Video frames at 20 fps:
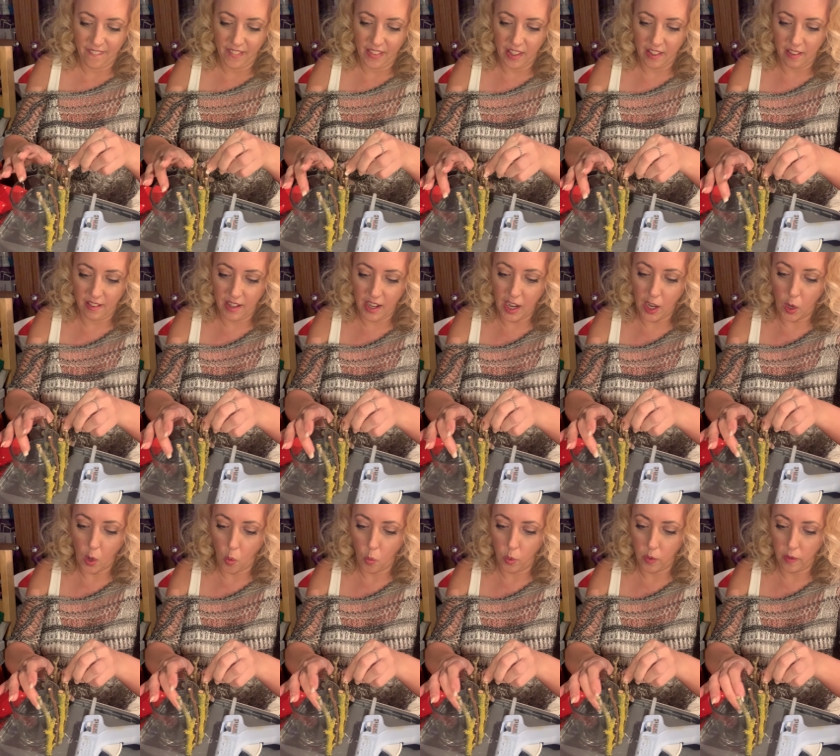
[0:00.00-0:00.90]
The
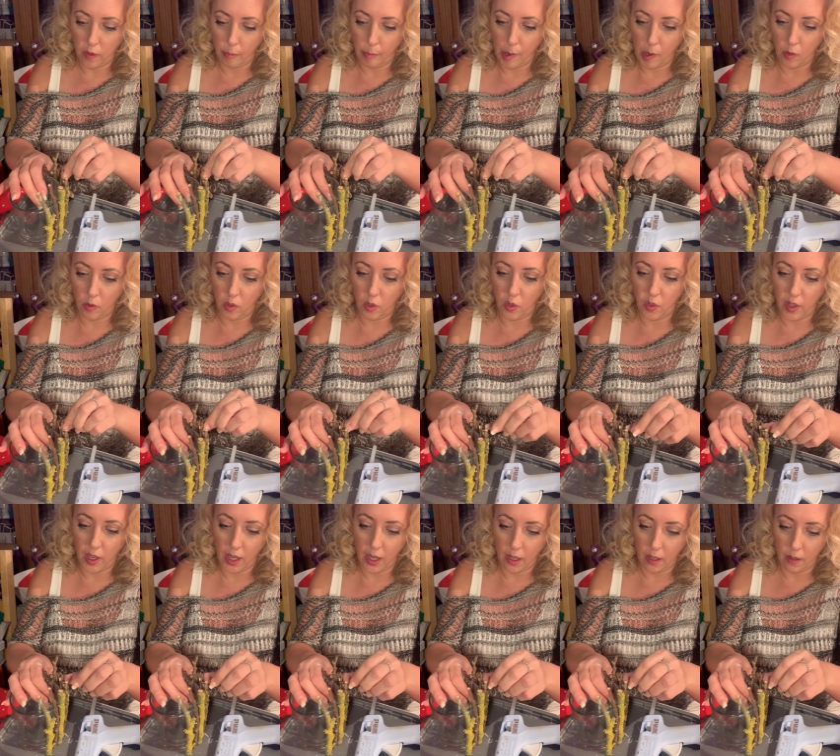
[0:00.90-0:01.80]
stick was supposed to
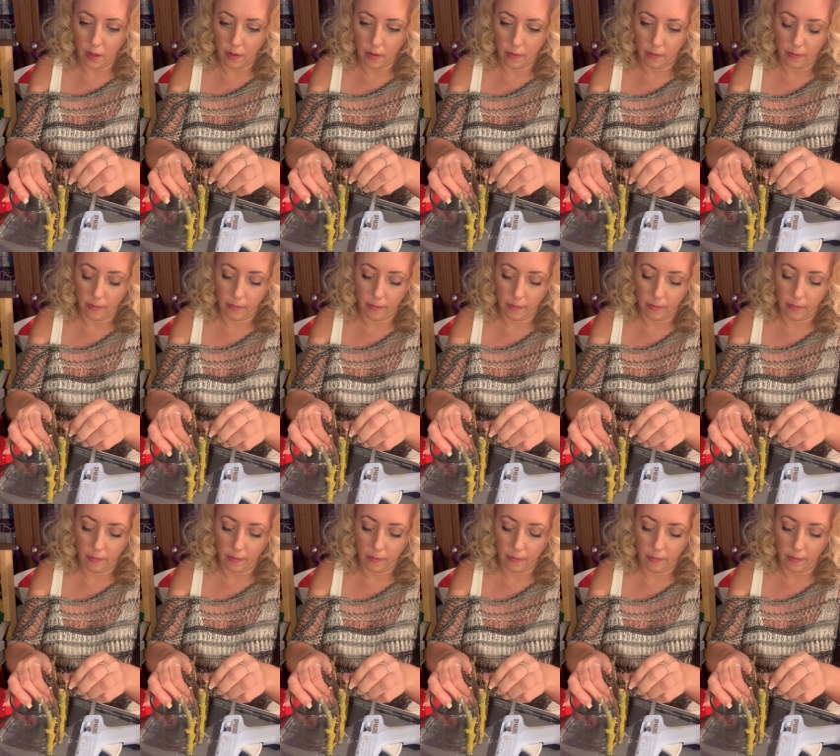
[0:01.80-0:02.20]
stick.